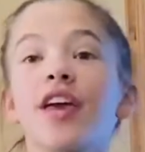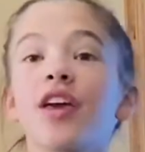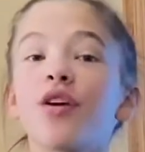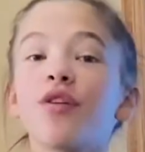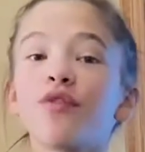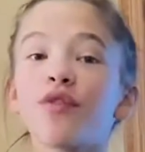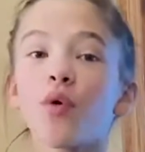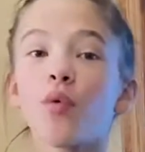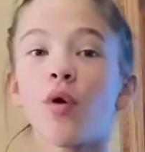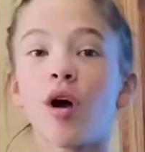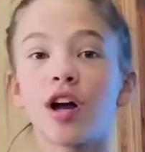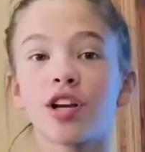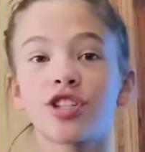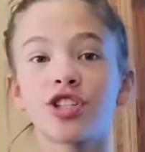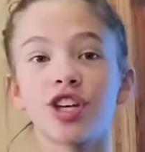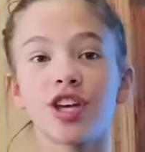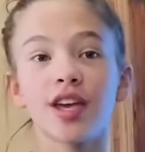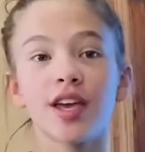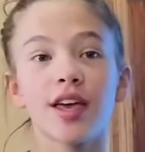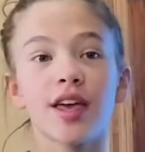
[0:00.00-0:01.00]
for
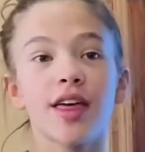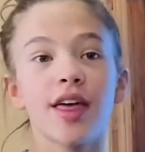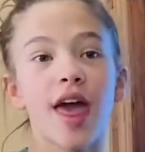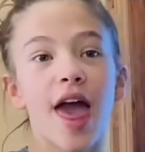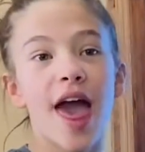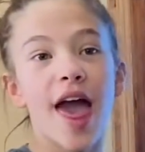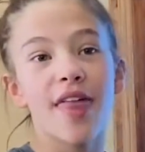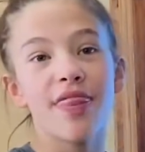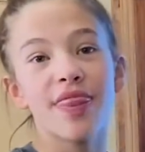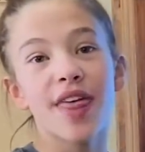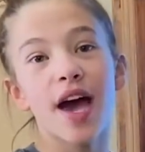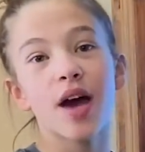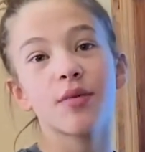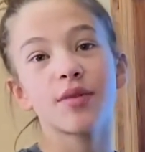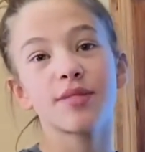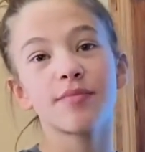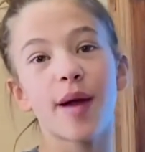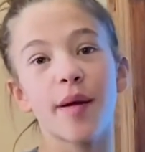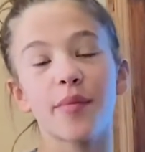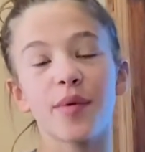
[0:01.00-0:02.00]
watching, and that was
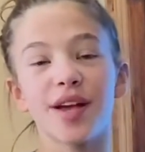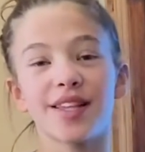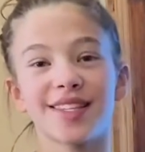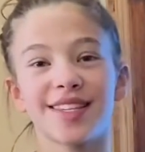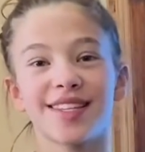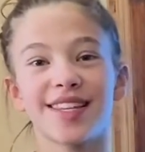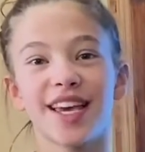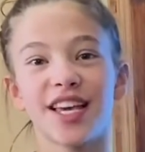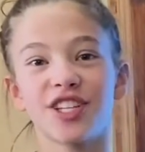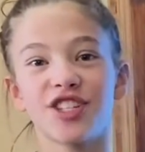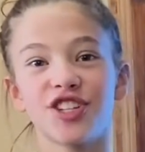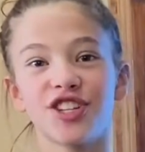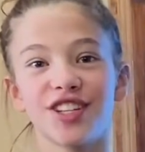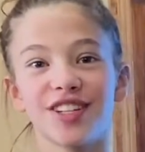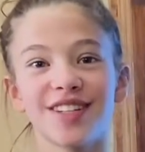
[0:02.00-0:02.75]
my presentation.